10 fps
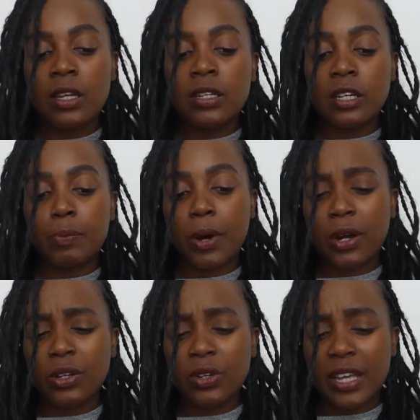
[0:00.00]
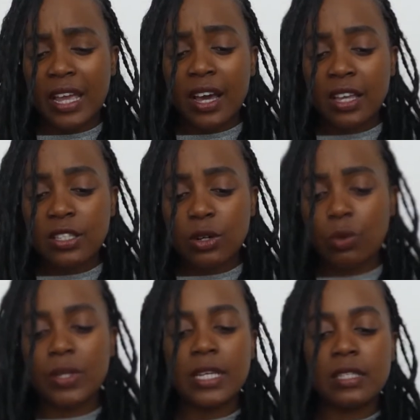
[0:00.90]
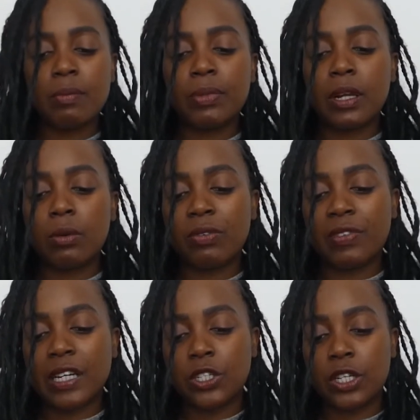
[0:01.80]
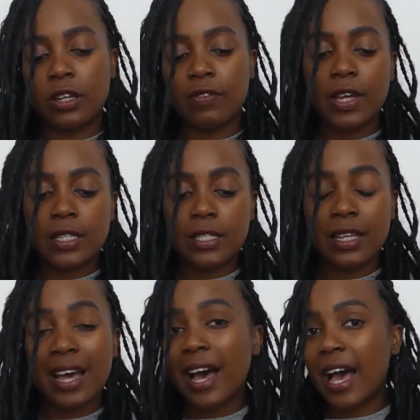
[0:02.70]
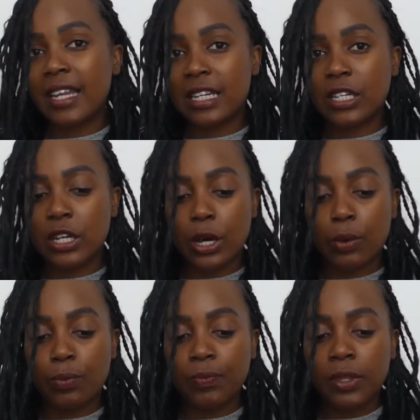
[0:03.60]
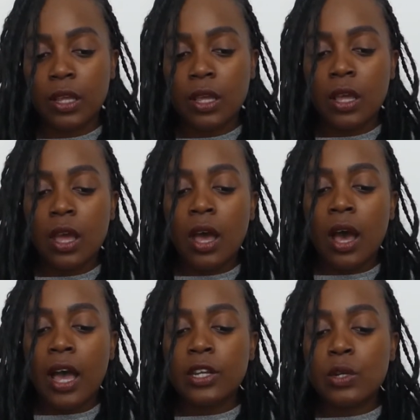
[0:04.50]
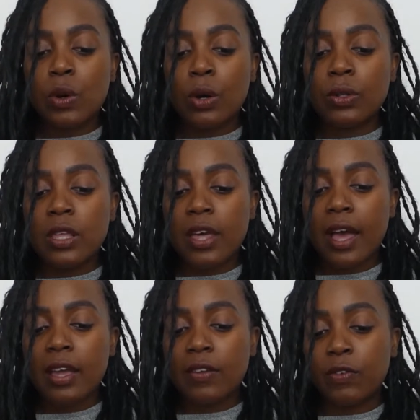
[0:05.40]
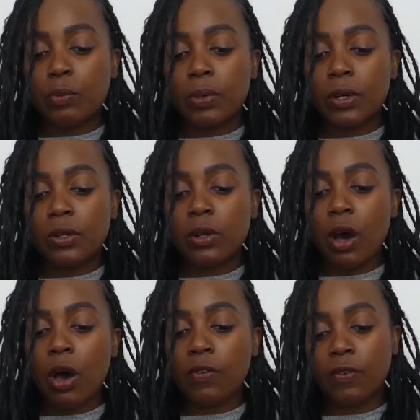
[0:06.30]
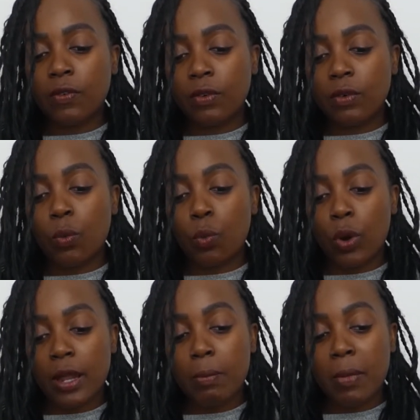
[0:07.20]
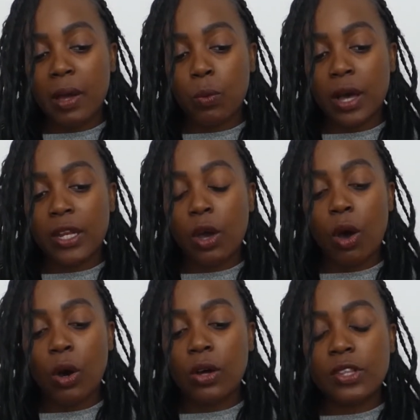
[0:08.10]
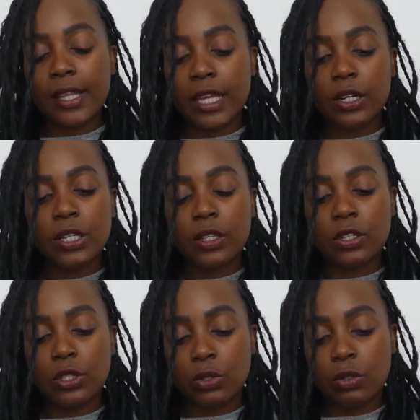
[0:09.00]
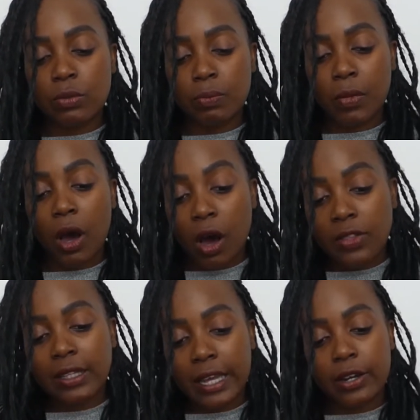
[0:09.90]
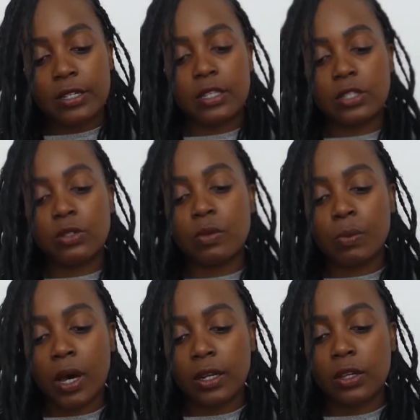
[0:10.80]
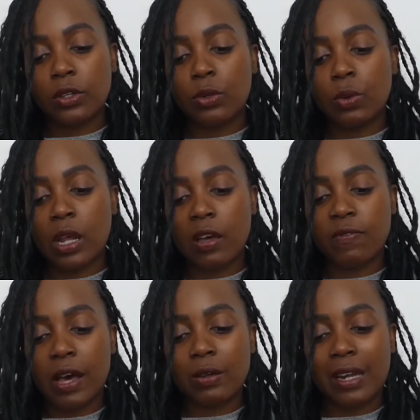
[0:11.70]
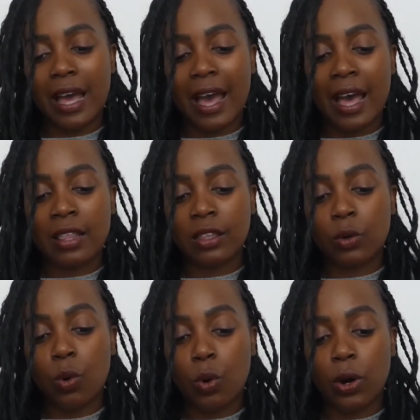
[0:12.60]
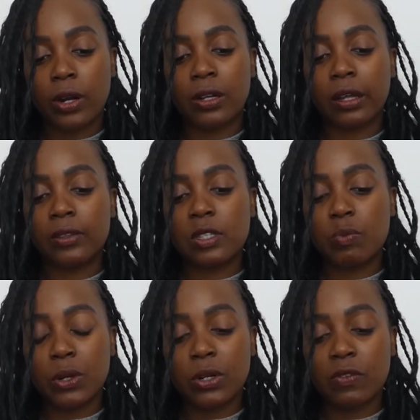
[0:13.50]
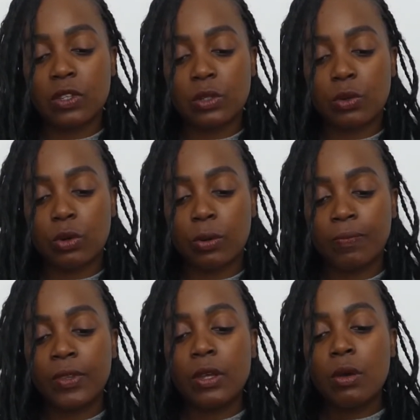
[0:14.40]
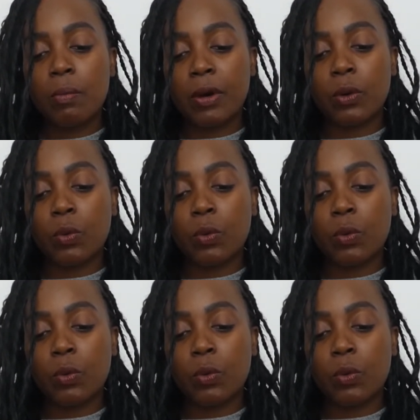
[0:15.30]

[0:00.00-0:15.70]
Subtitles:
Did Parr create us, or was he simply a reflection of us? I didn't know. I knew only that if you peeled off one by one all the layers of the student body, you would have found at the core not the spirit of the school, but